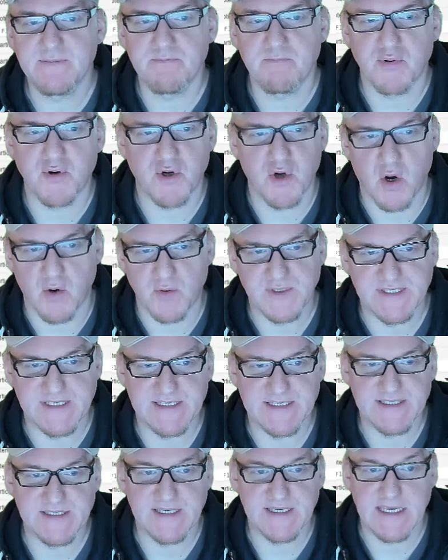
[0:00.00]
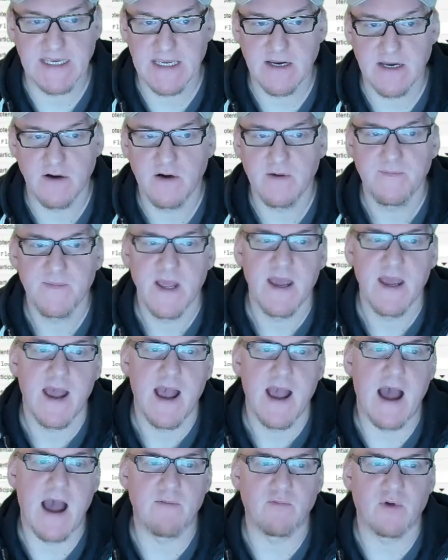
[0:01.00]
process here,
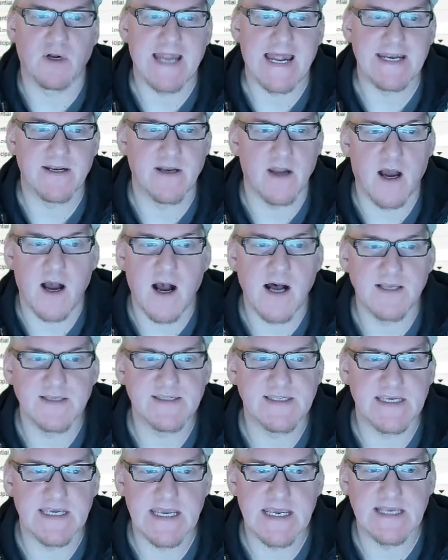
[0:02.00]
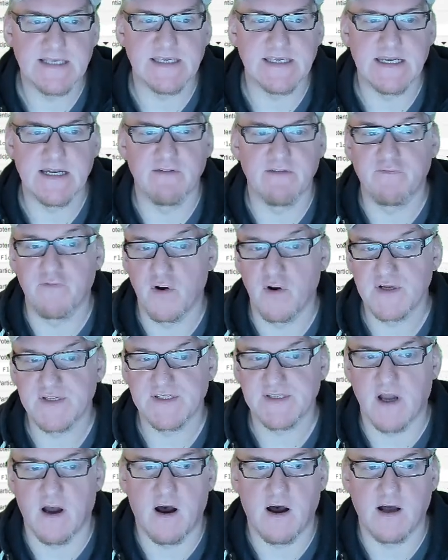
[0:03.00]
and what that does is in a
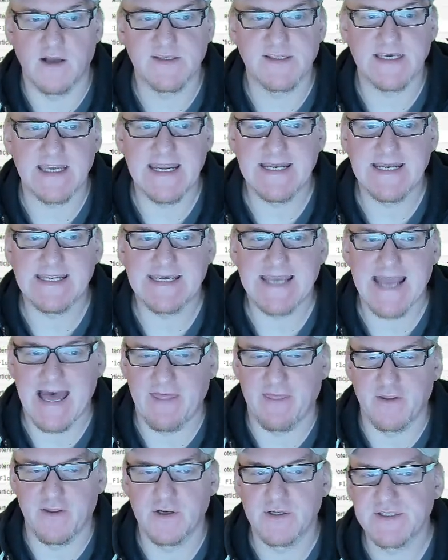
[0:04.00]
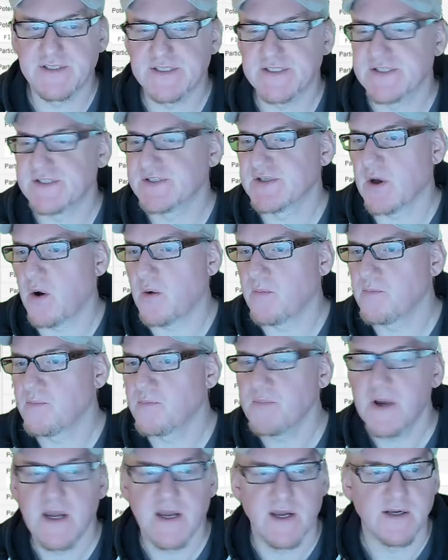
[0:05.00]
first task it gathers
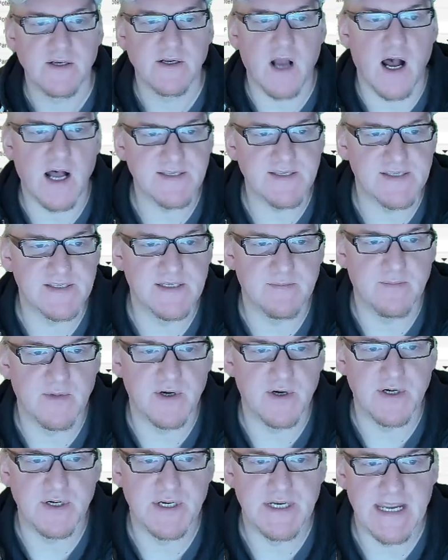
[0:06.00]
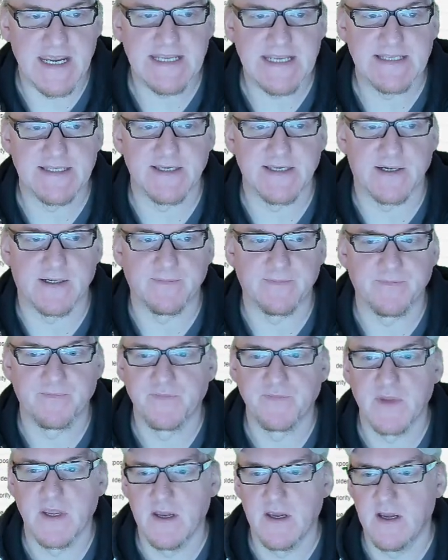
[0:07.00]
some customer data.
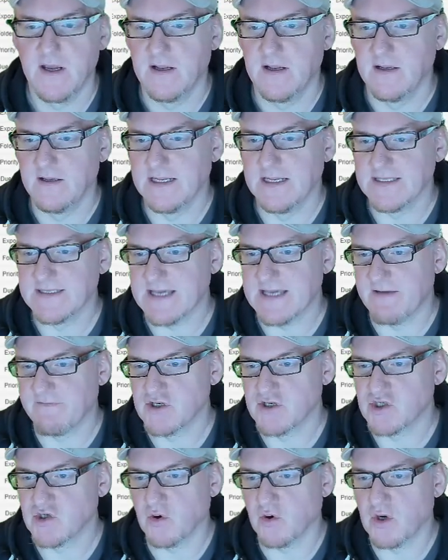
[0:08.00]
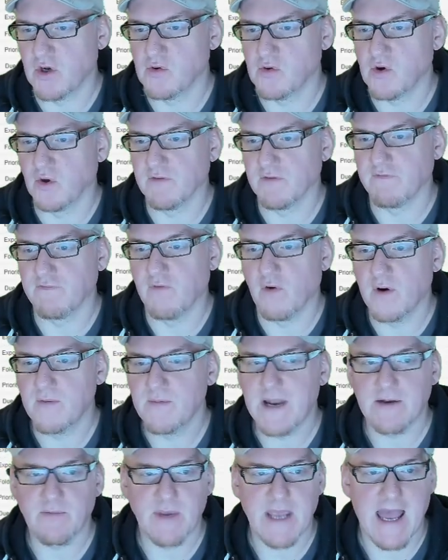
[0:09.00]
Let's have a short look on the form
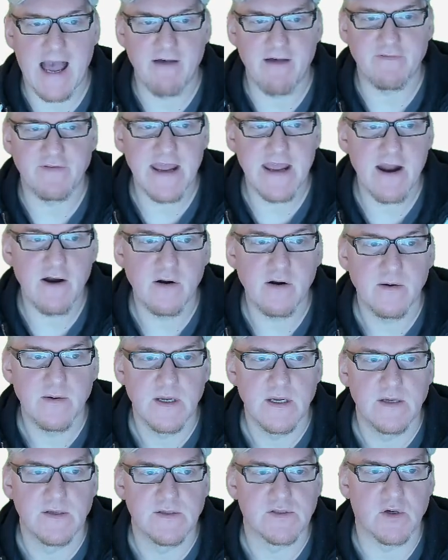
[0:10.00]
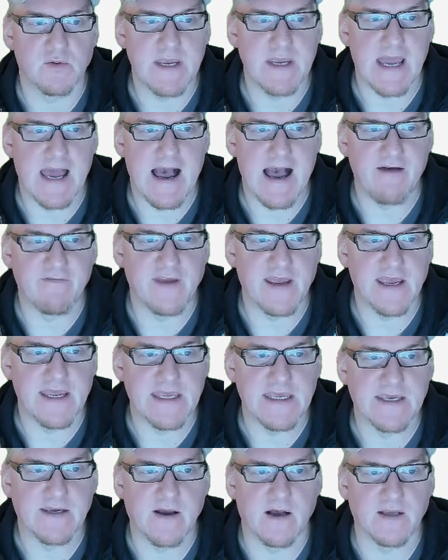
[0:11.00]
that we have there. So we have
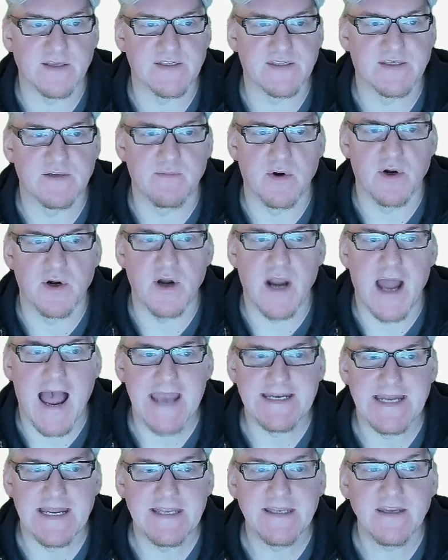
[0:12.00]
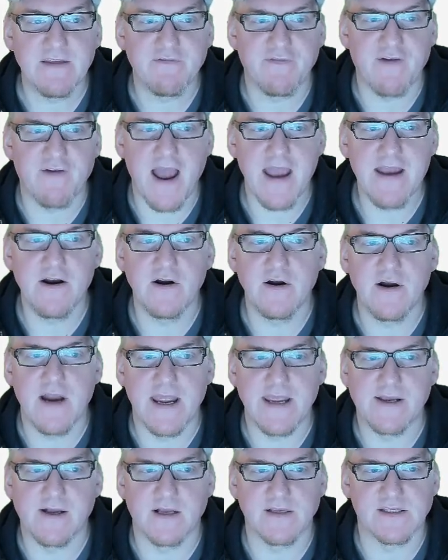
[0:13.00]
a customer
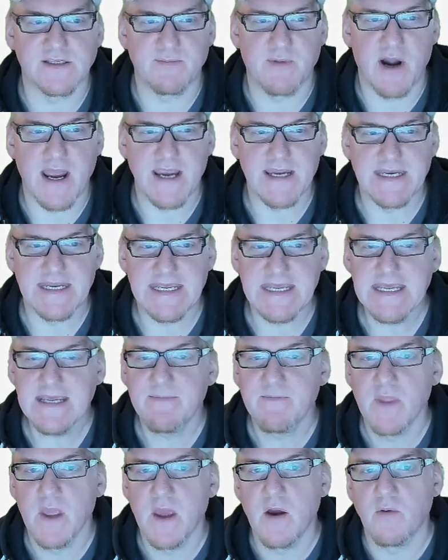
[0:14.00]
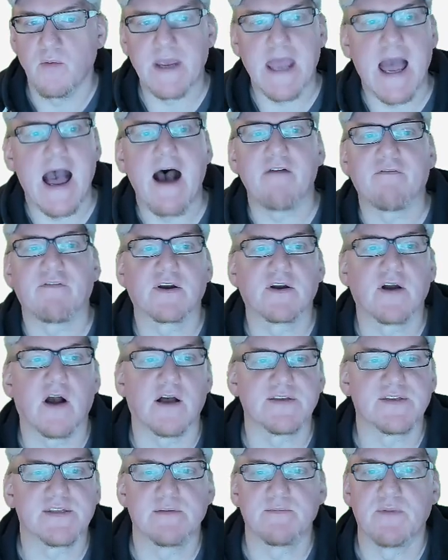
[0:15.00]
identifier, a customer ID, we have a
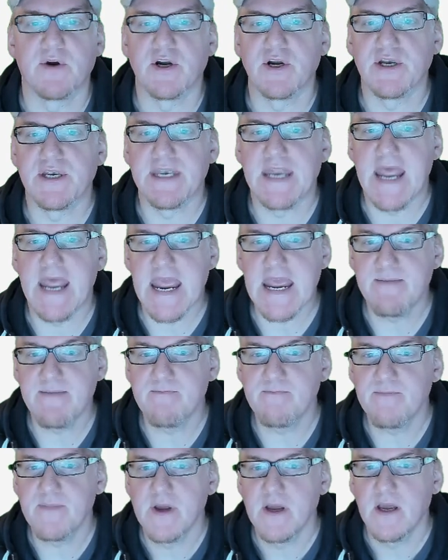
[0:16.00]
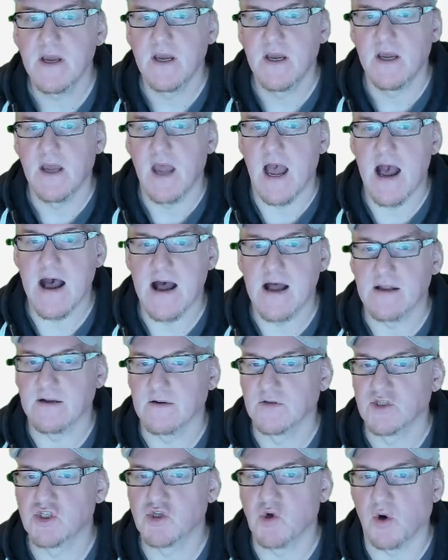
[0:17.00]
customer name, a
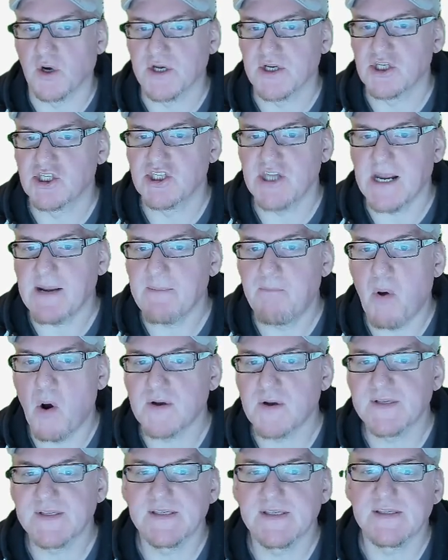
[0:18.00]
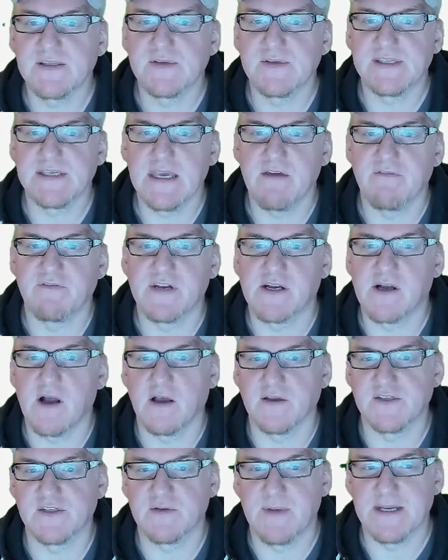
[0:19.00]
short checkbox to see if the
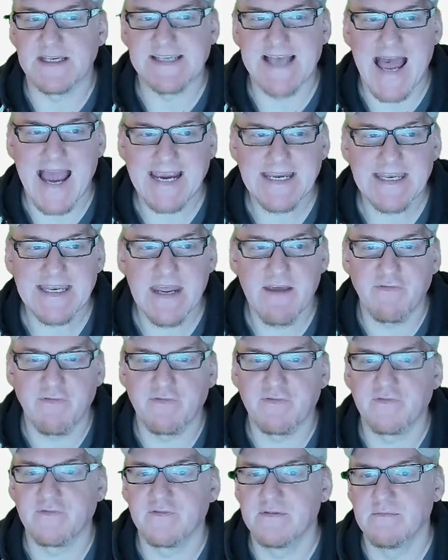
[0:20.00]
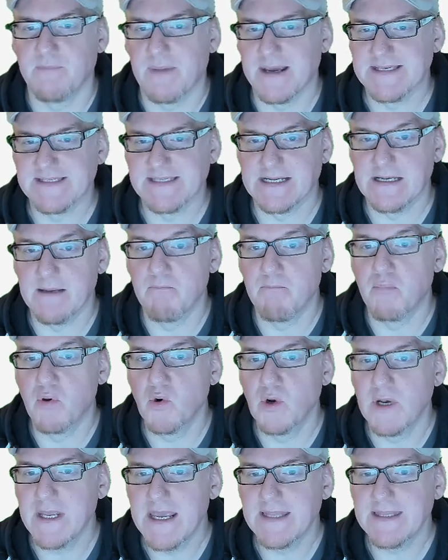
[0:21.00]
customer is active, basically a
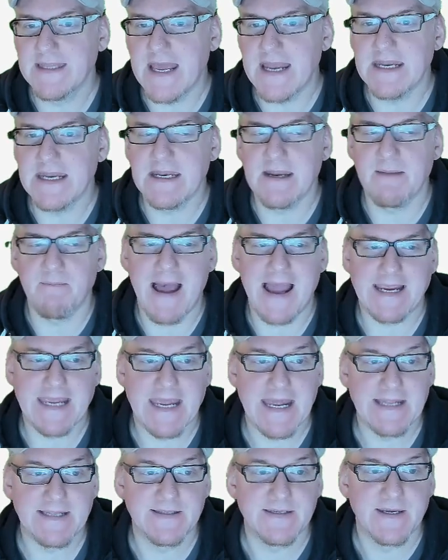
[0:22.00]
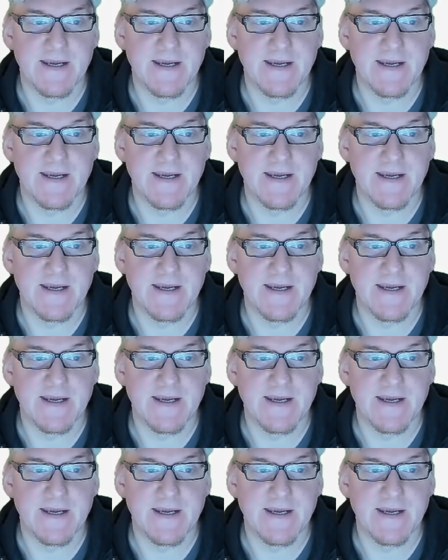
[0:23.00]
boolean then in the backend.